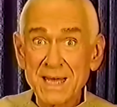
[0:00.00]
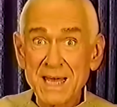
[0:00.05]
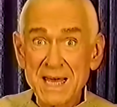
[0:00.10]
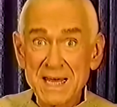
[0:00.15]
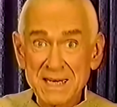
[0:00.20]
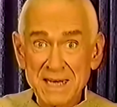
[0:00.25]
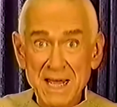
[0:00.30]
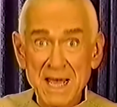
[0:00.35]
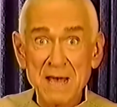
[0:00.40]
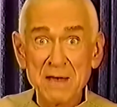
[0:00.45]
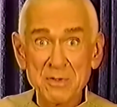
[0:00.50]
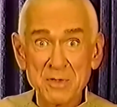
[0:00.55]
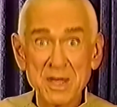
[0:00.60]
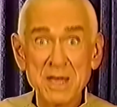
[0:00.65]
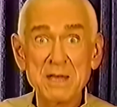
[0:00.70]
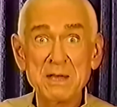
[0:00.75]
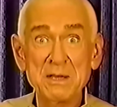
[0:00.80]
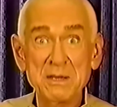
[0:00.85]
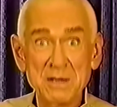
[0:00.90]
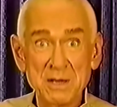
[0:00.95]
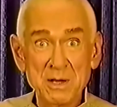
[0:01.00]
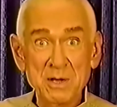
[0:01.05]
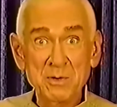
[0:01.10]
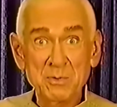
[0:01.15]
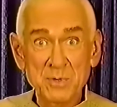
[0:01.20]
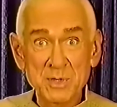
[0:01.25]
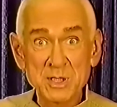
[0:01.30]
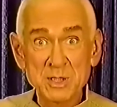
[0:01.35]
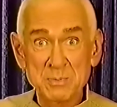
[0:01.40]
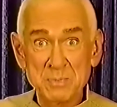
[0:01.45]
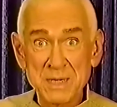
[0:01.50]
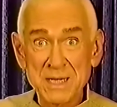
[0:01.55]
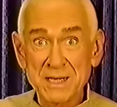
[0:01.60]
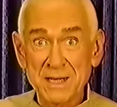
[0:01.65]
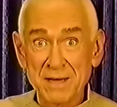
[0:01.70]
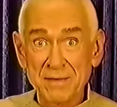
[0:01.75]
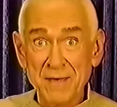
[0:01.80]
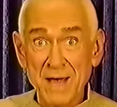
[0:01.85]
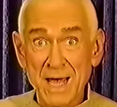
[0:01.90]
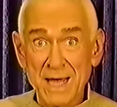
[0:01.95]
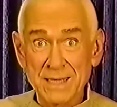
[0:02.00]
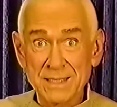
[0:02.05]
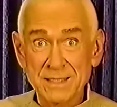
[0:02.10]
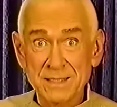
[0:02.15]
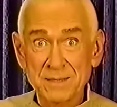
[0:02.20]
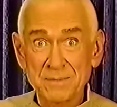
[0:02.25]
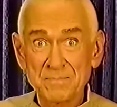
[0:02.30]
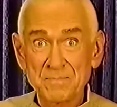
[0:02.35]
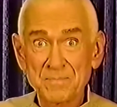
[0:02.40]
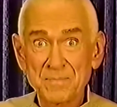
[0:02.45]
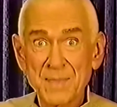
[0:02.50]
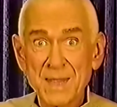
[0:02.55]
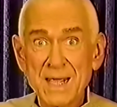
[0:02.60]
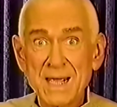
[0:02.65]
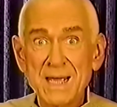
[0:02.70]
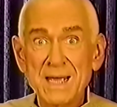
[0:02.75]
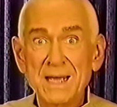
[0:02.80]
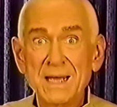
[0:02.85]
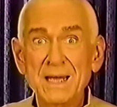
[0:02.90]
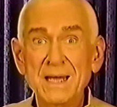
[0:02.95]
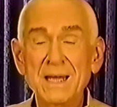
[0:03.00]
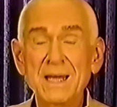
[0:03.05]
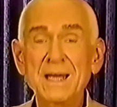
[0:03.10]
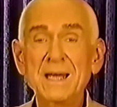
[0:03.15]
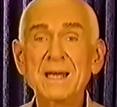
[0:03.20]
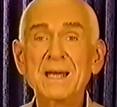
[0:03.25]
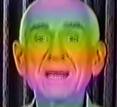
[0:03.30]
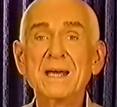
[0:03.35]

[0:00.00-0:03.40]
All thirty-nine of them were dressed exactly the same,